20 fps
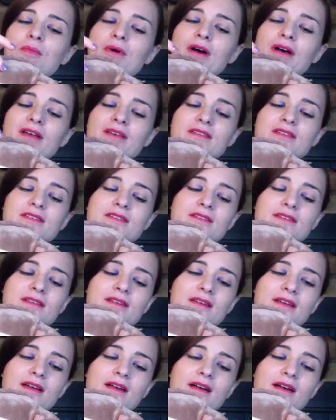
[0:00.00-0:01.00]
But
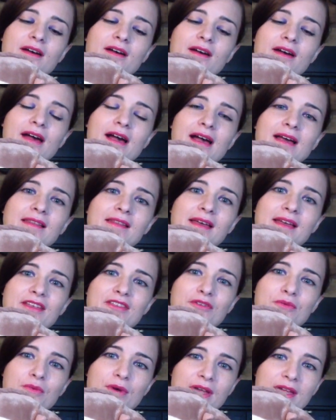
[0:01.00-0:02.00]
I
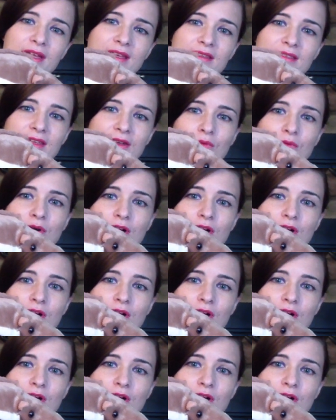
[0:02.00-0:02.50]
like the way they